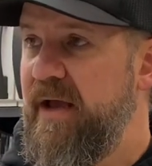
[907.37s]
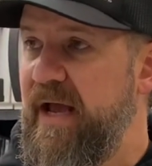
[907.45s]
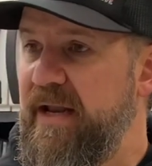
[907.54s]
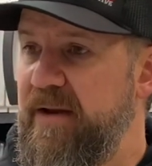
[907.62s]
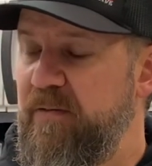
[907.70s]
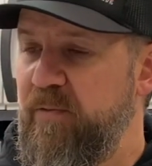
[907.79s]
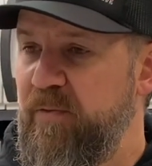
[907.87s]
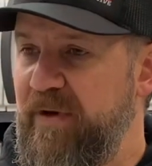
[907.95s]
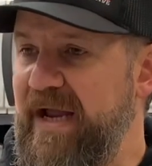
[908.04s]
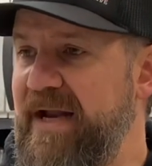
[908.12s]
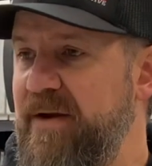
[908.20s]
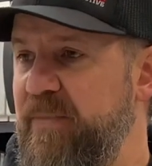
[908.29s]
And then when we
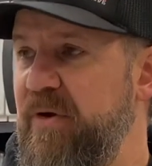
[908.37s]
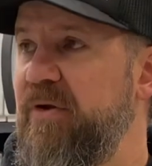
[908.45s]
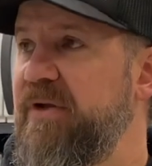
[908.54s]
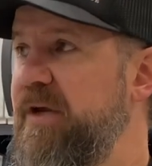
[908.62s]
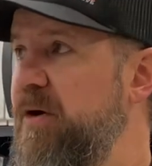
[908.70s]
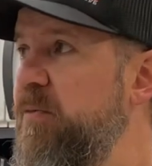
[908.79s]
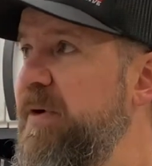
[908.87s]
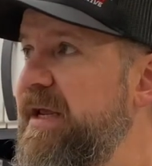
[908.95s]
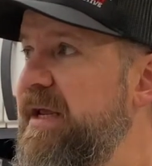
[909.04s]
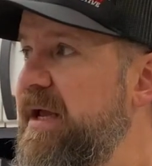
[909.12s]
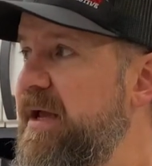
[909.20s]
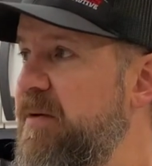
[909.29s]
had it built, you know,
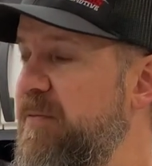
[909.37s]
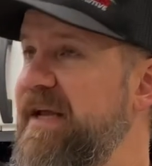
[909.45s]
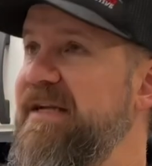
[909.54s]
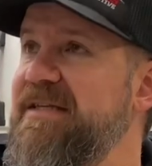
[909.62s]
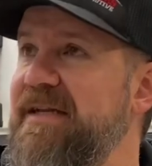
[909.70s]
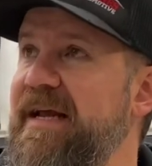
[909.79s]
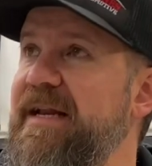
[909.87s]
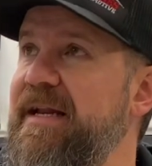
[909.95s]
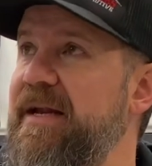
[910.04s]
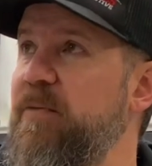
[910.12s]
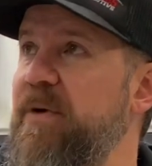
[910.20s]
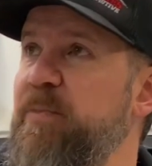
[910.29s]
we
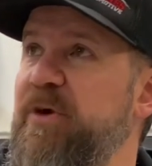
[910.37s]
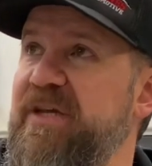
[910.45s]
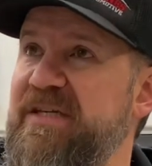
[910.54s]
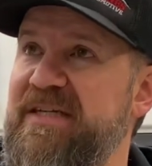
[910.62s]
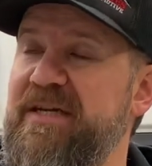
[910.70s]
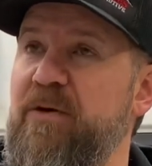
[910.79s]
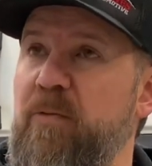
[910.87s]
insulated it. We put the steel